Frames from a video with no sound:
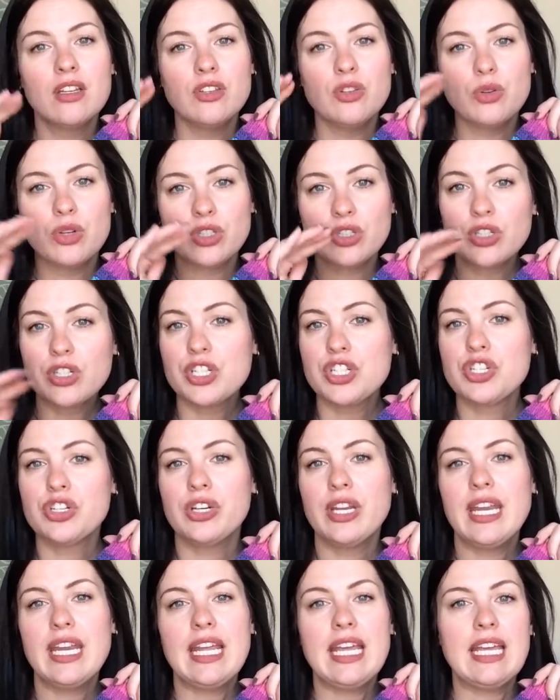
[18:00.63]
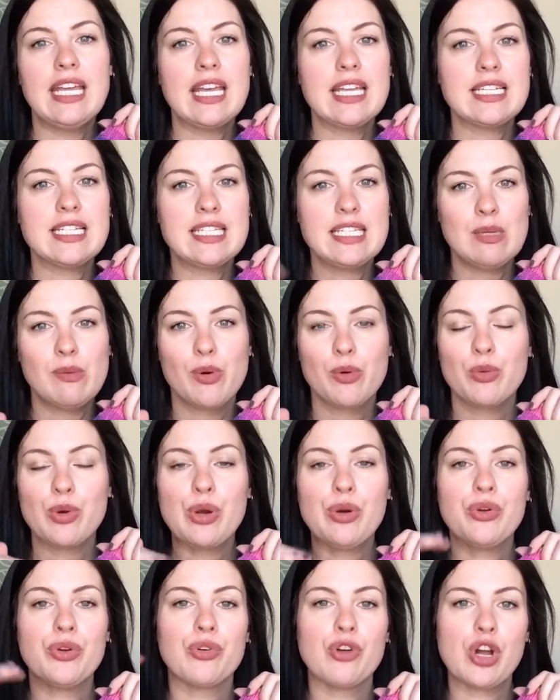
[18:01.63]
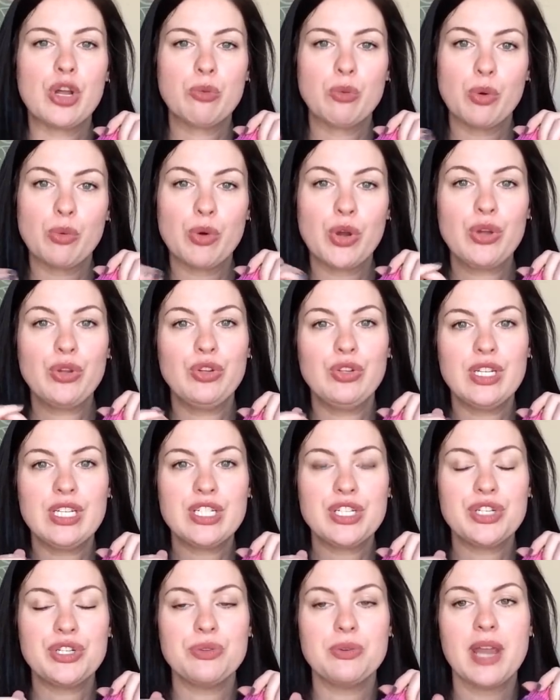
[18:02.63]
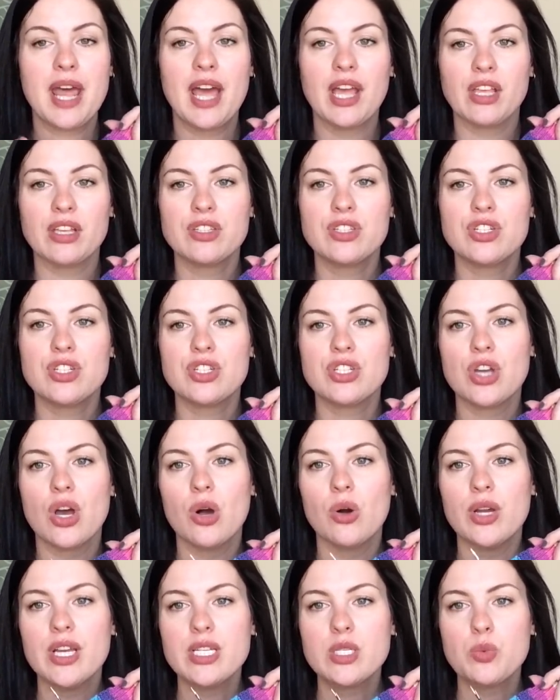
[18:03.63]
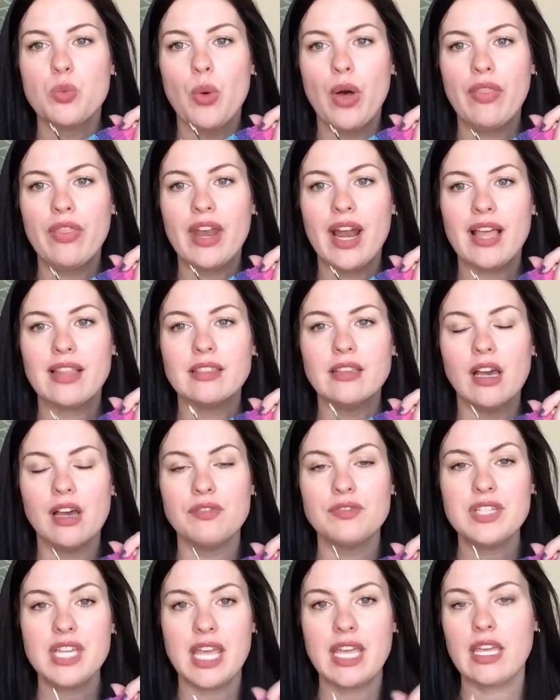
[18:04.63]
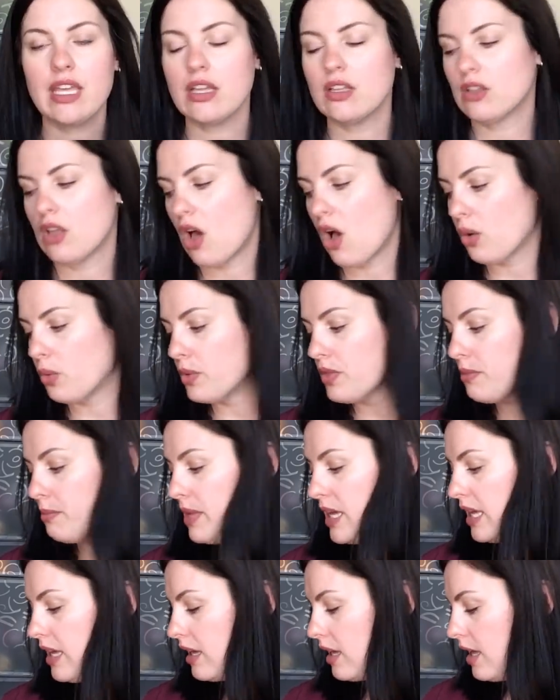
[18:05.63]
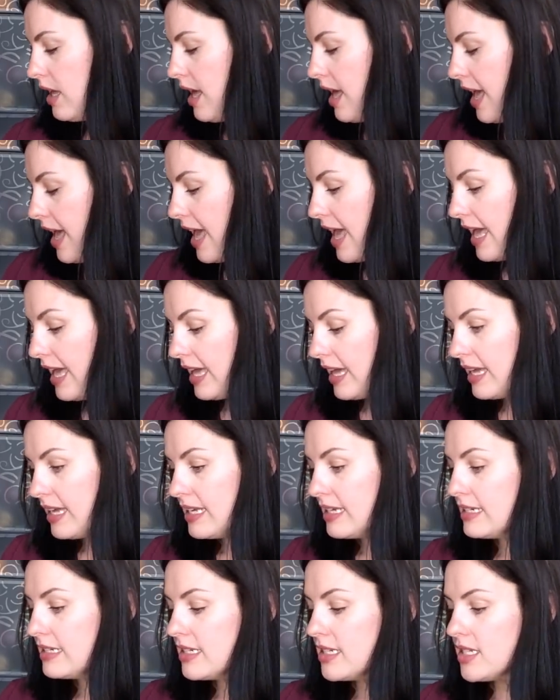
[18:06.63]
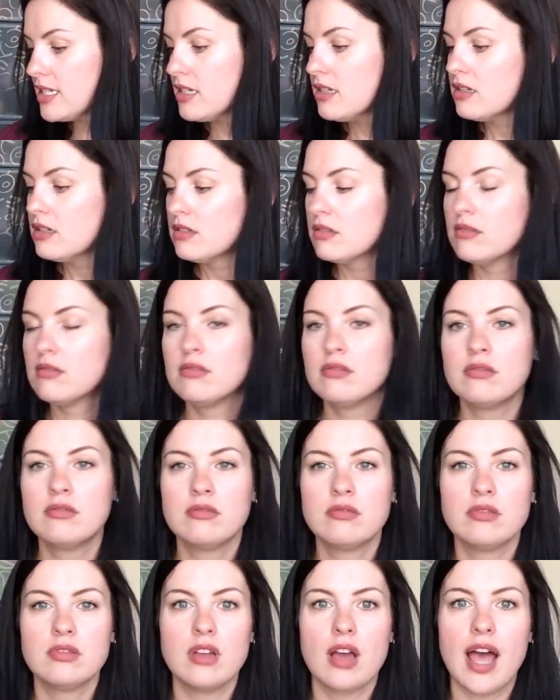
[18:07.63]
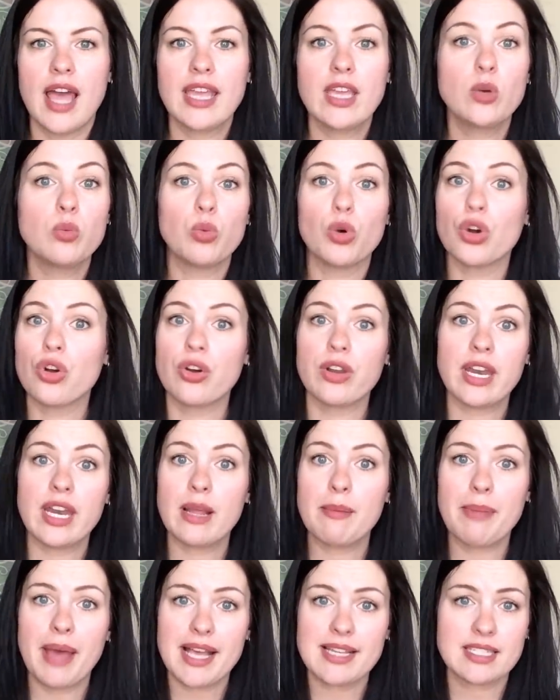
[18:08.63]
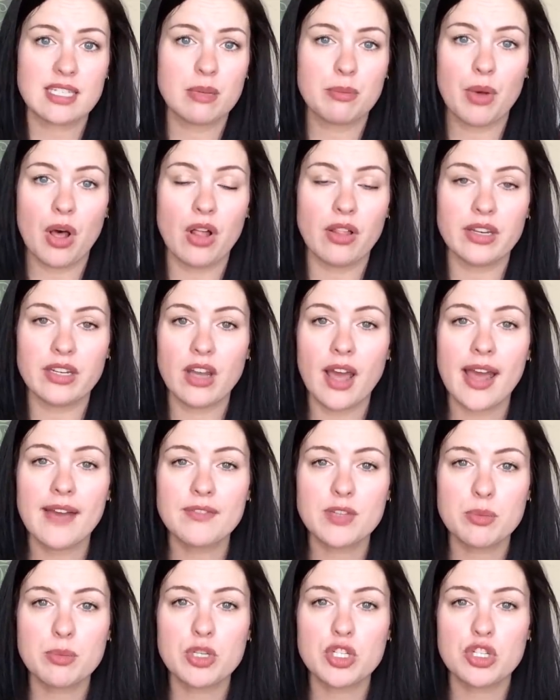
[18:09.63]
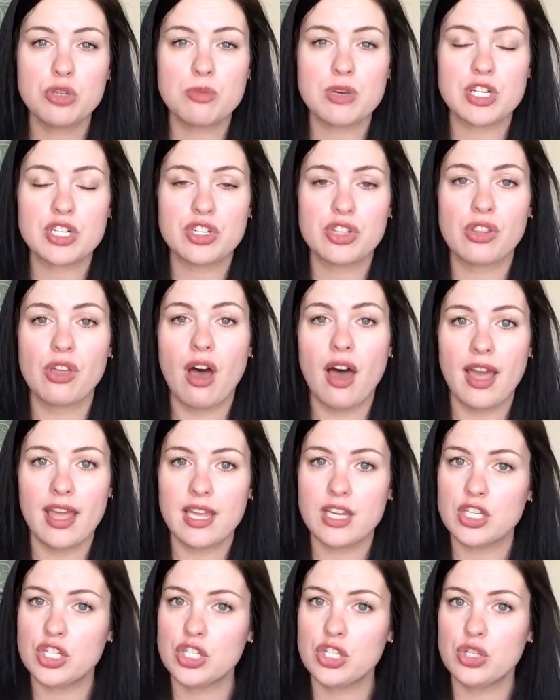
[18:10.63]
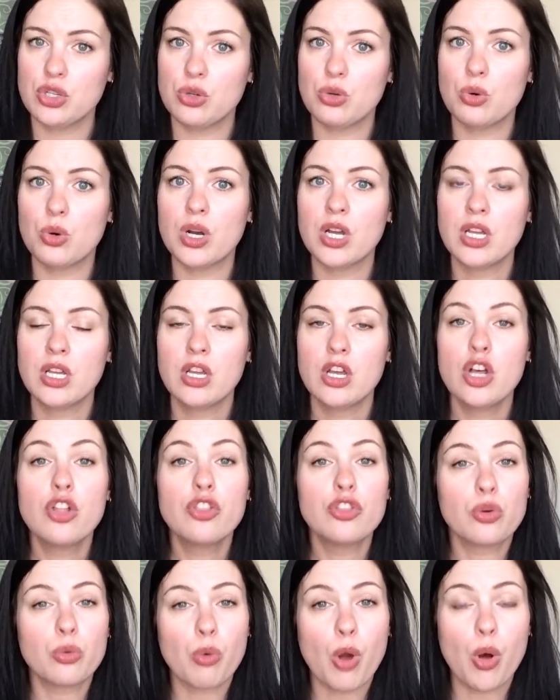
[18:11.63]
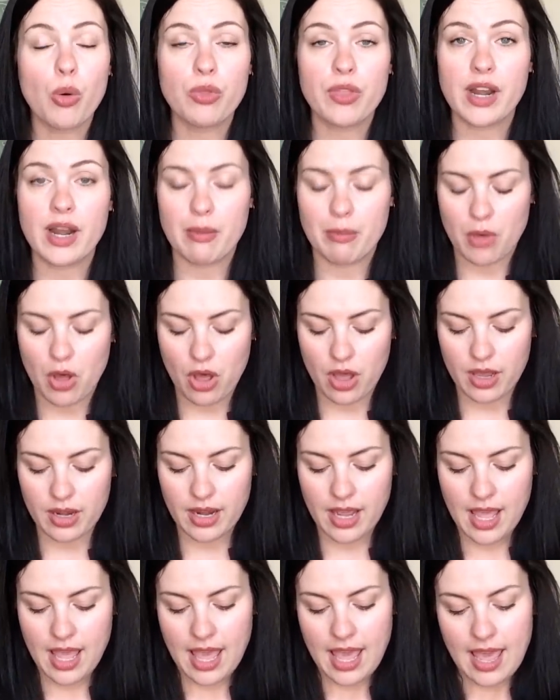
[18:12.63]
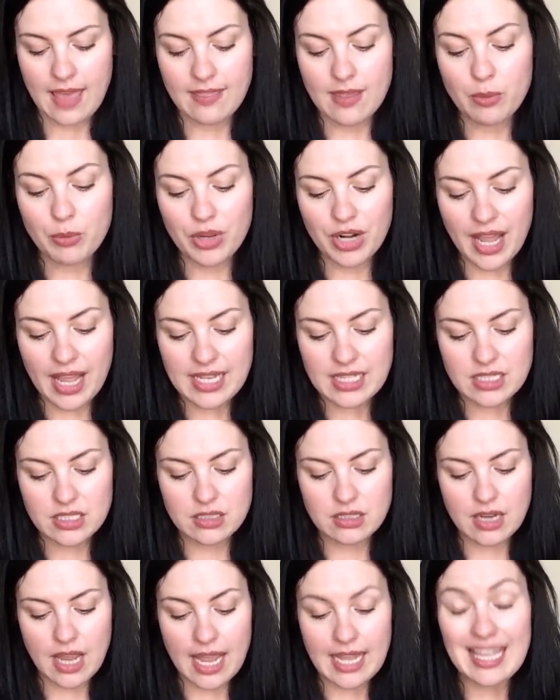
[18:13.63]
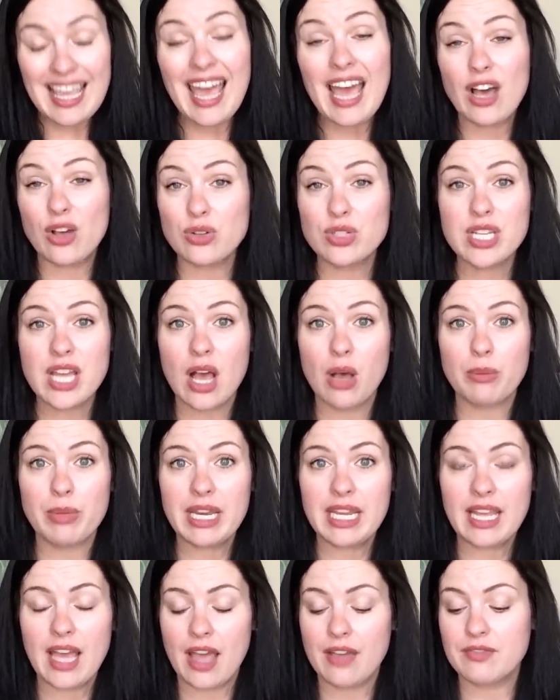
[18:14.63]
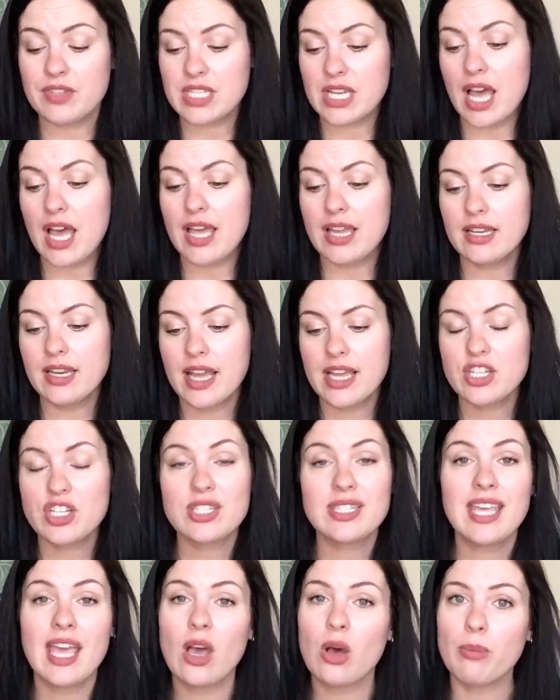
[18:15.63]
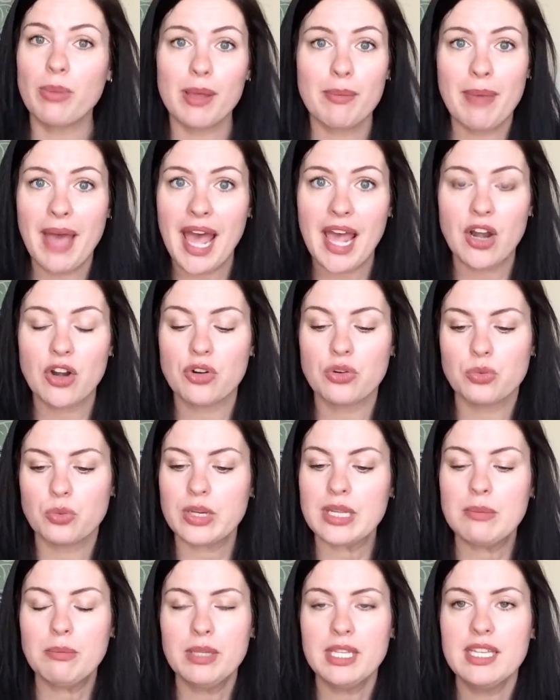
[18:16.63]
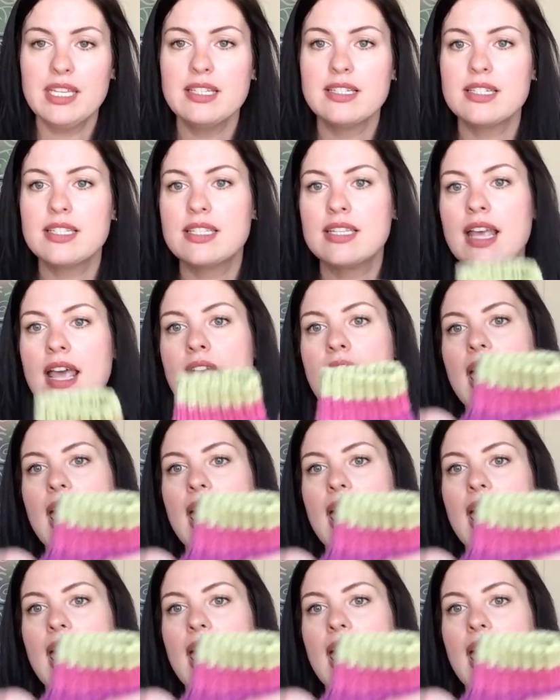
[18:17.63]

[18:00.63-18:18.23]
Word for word: You can look at your knitting and see what row you're on, what row you need to do next. So it's one that I love taking along with me and I can work on it at basketball and not have to put too much thought into the row that I'm on. And then when I, I count how many I've done, I just count by pattern repeats.